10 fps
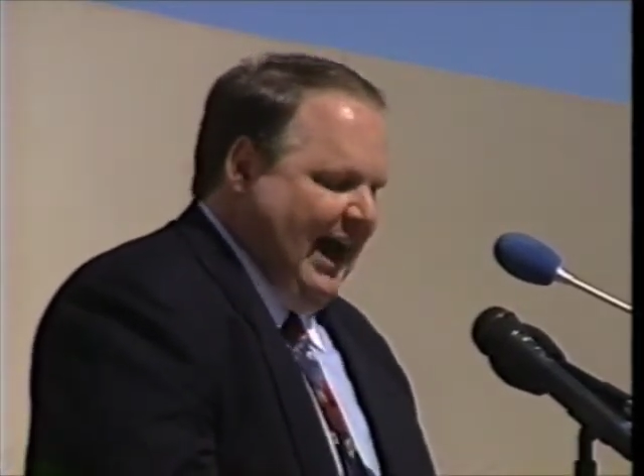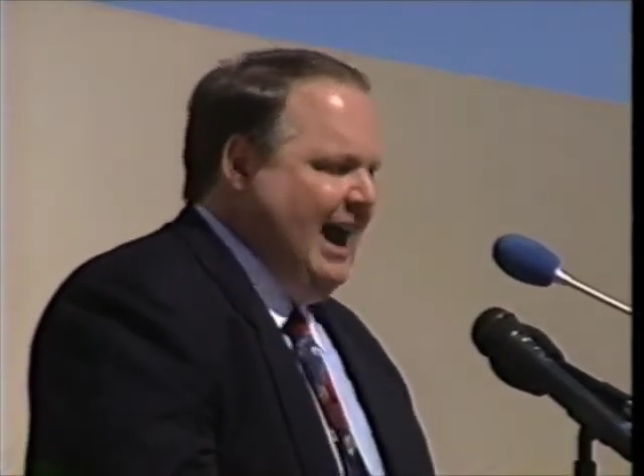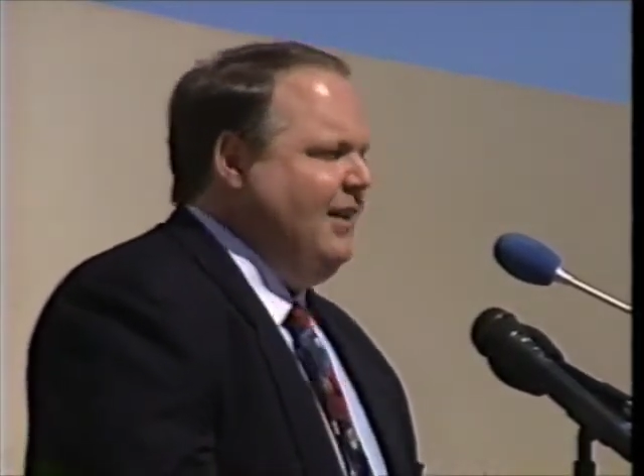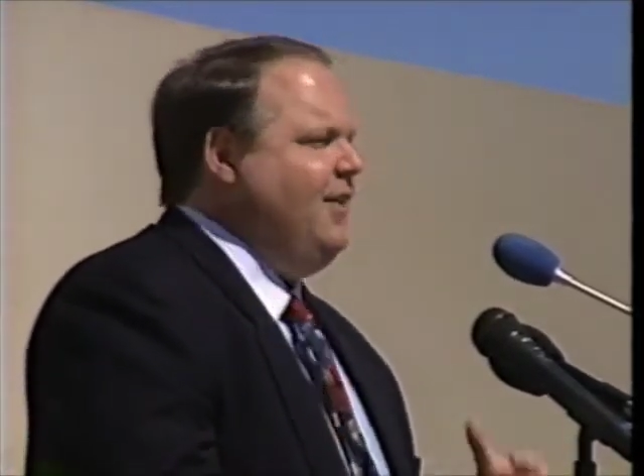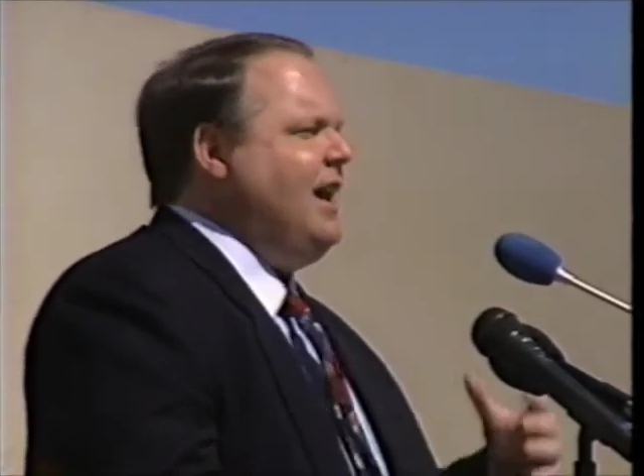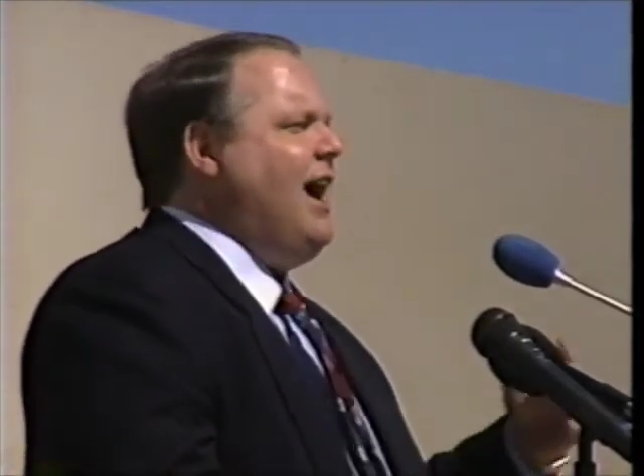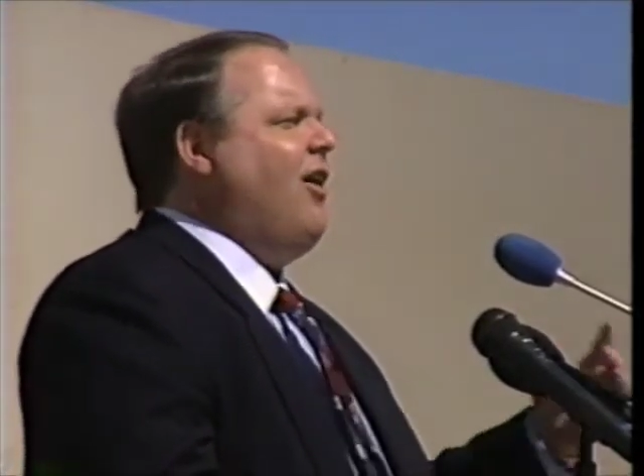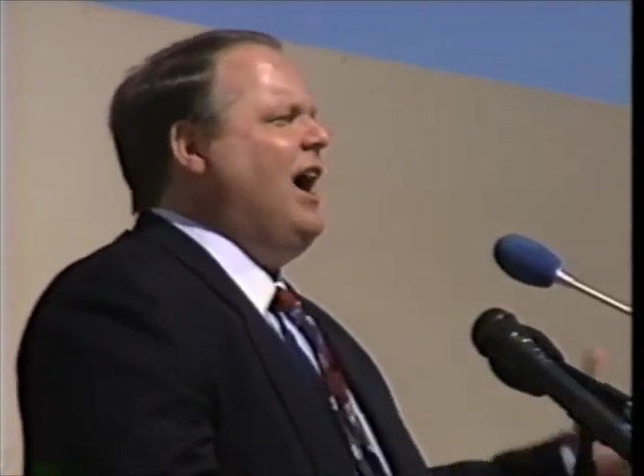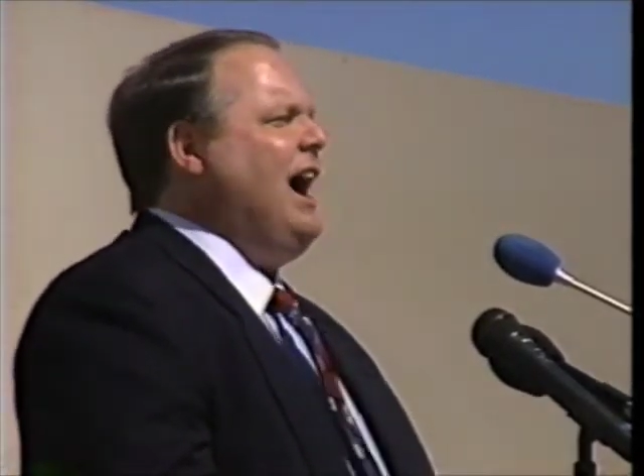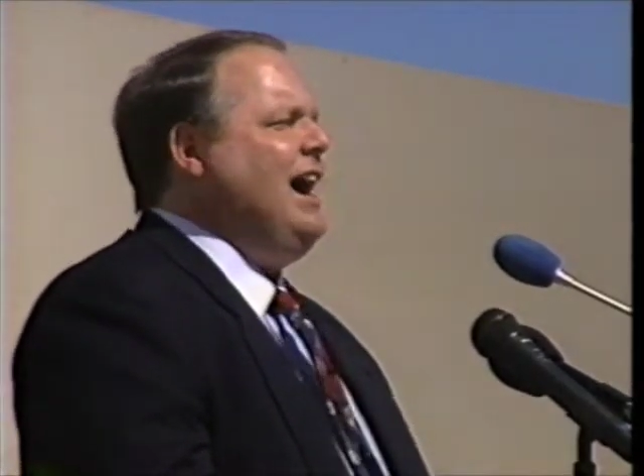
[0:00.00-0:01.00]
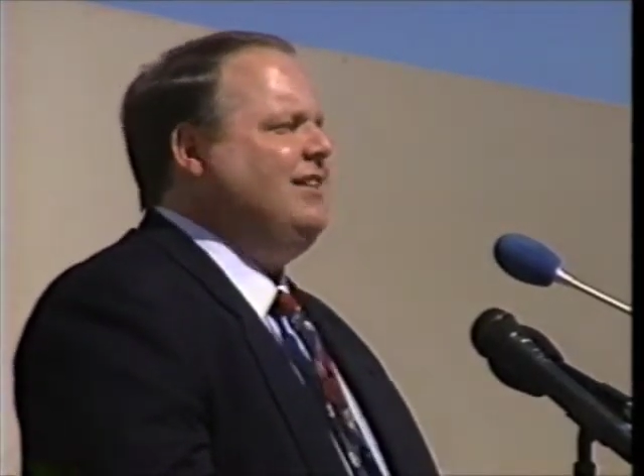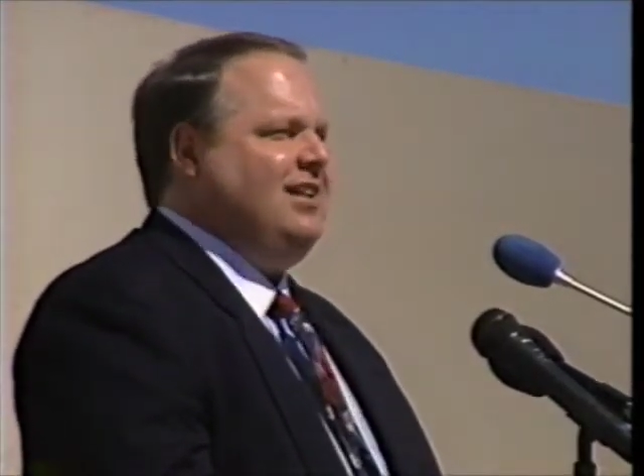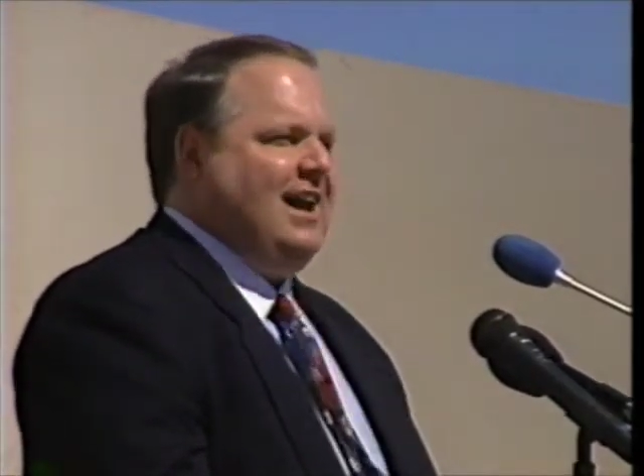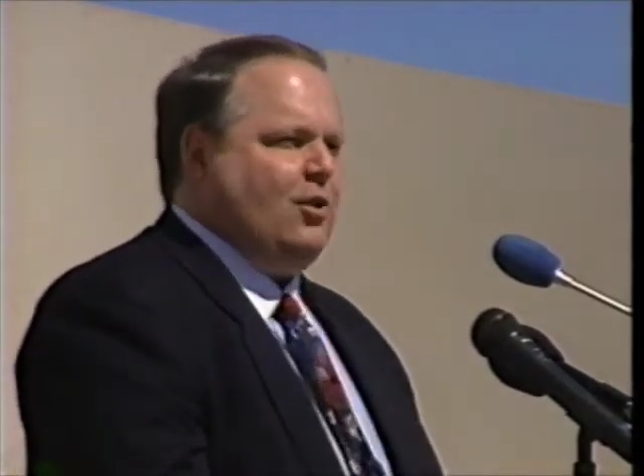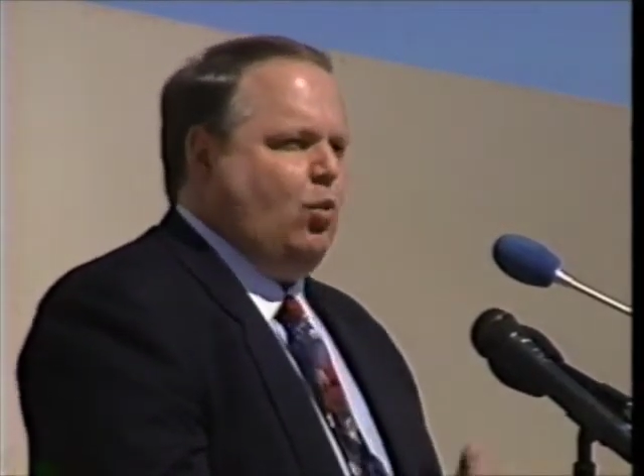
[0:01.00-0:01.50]
And that our
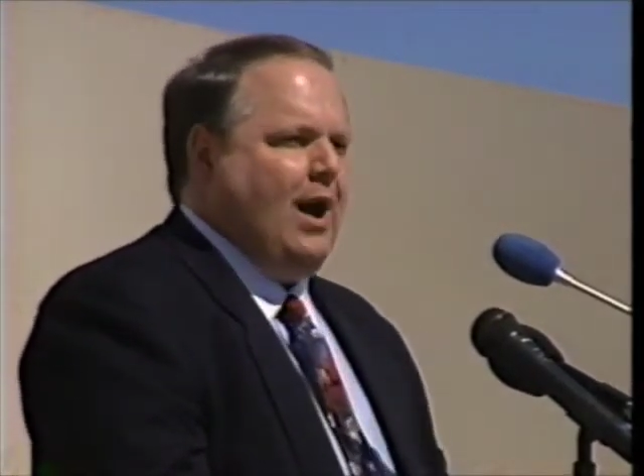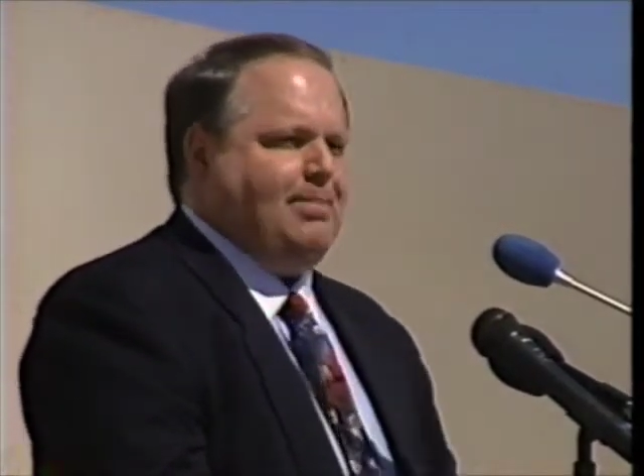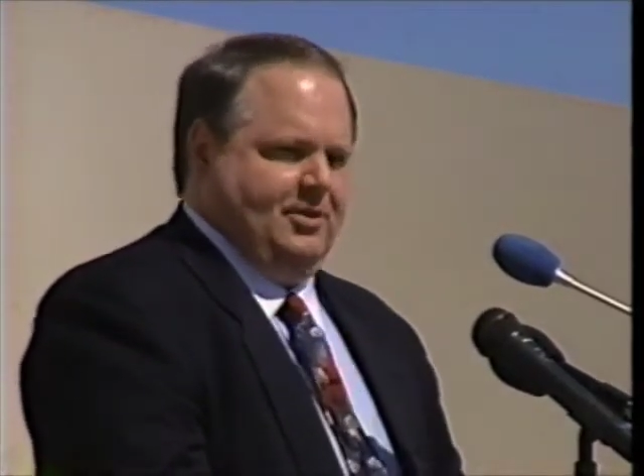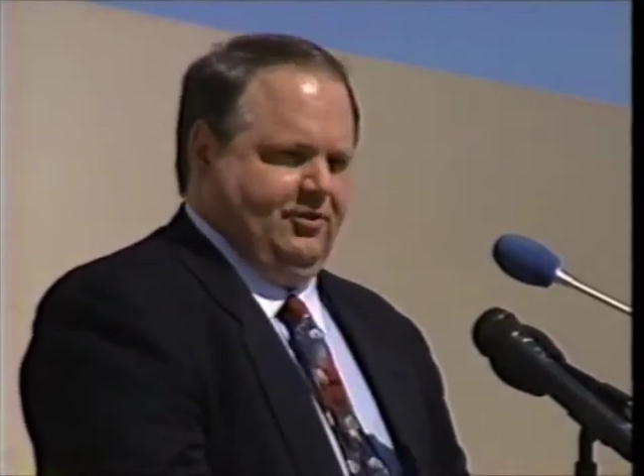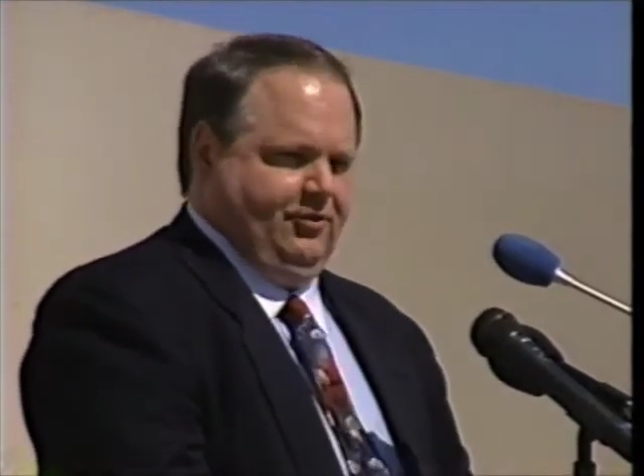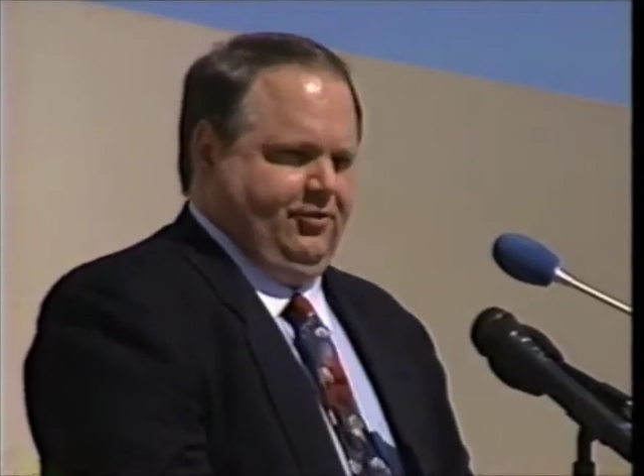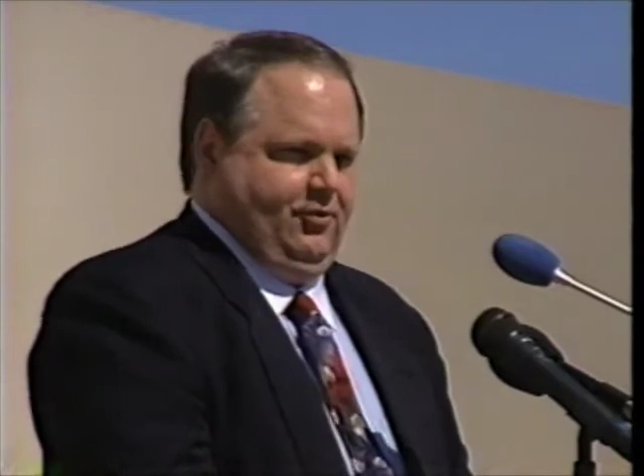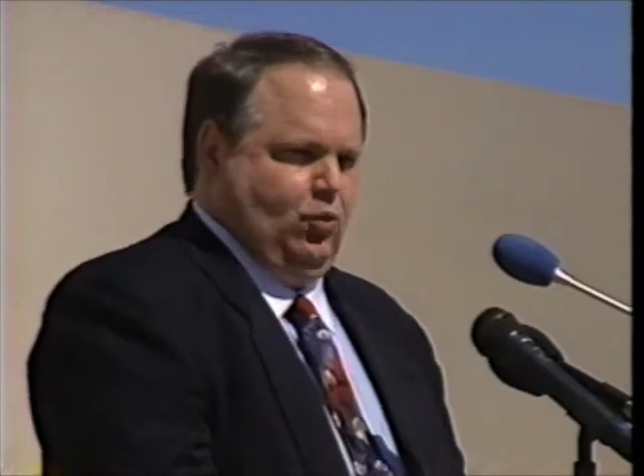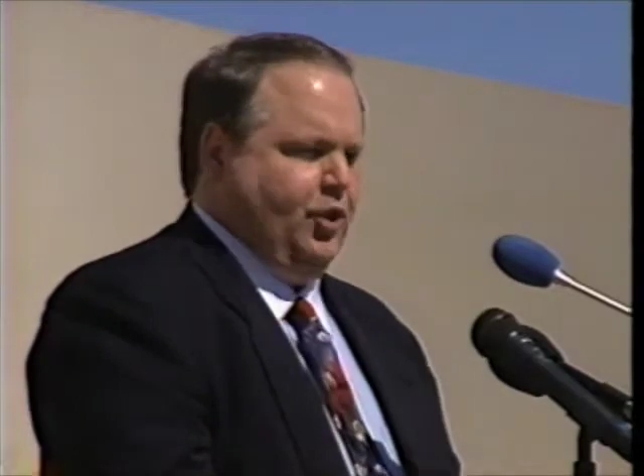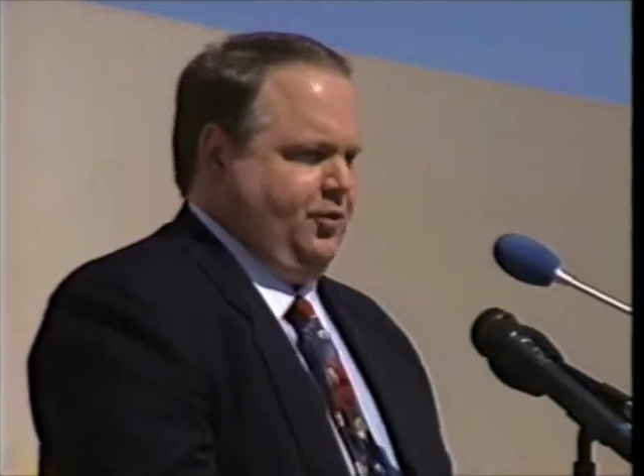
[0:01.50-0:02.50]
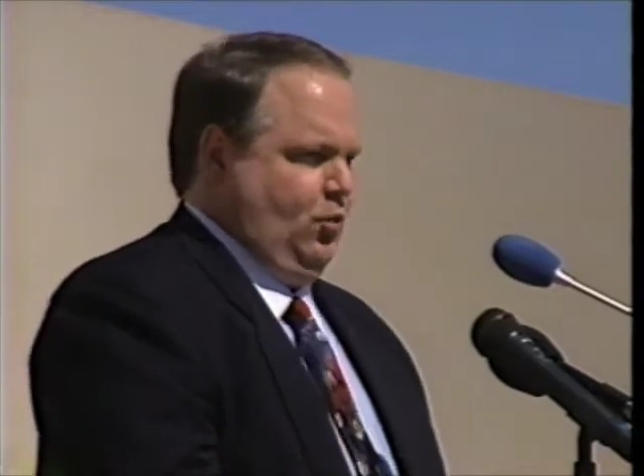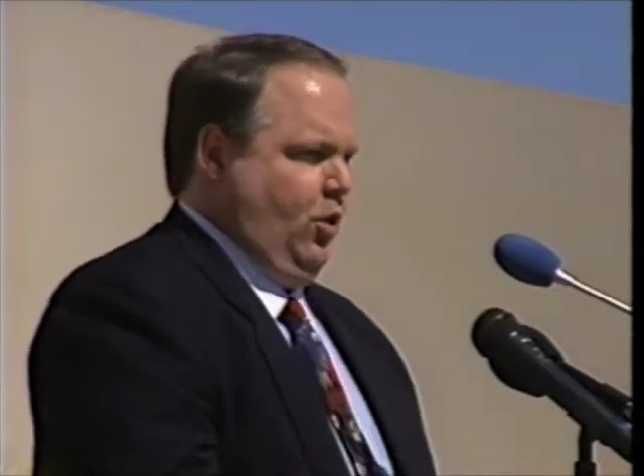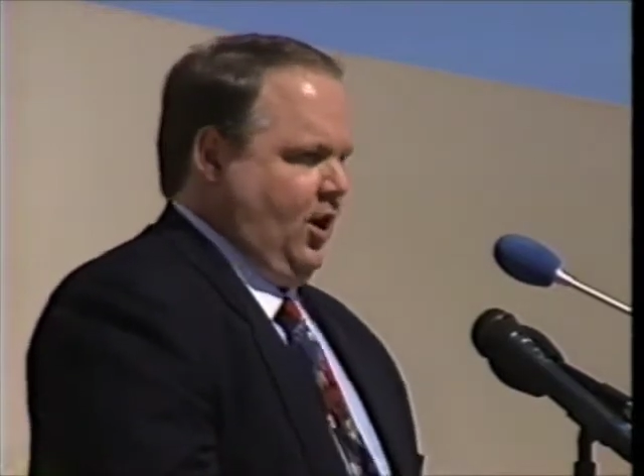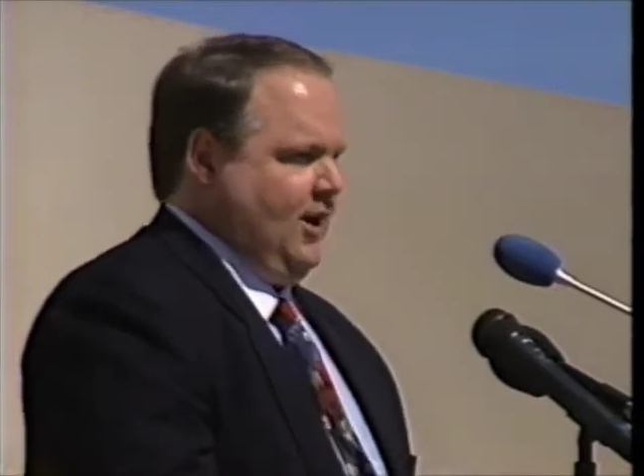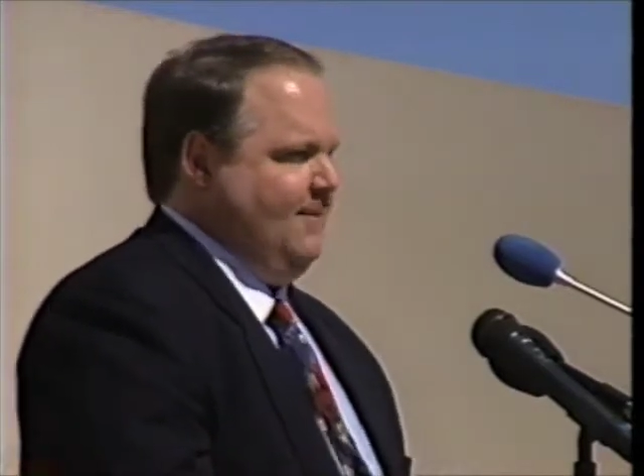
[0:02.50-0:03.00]
high-tech weapons wouldn't
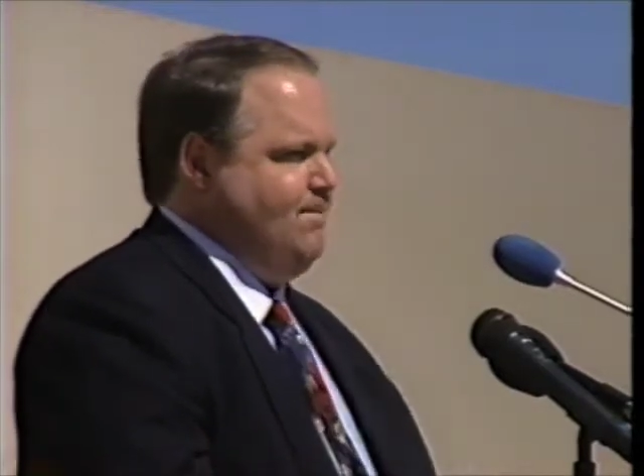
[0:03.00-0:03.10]
work.